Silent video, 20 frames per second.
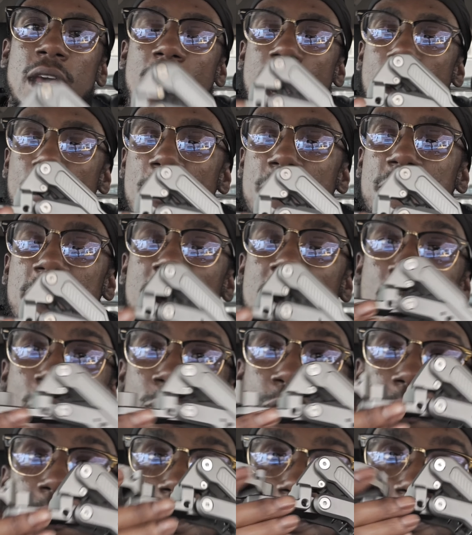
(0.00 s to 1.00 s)
However, I
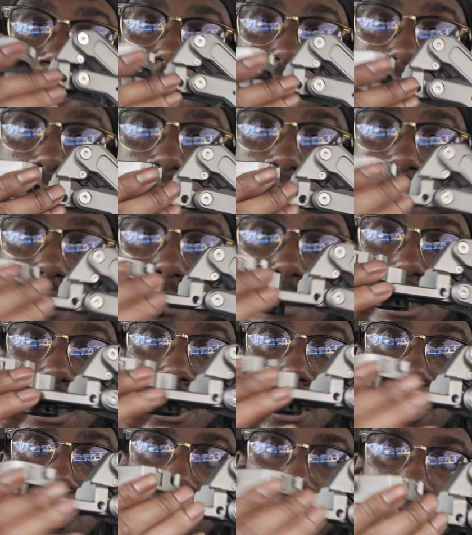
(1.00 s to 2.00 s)
would prefer the
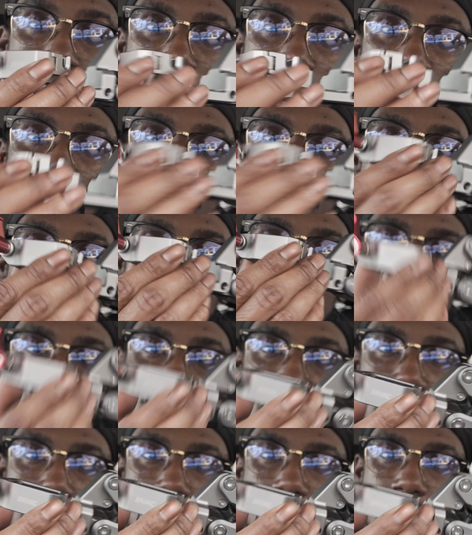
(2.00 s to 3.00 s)
security of
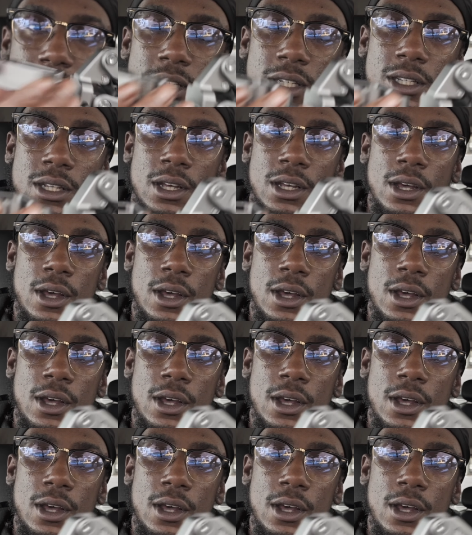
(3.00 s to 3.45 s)
this.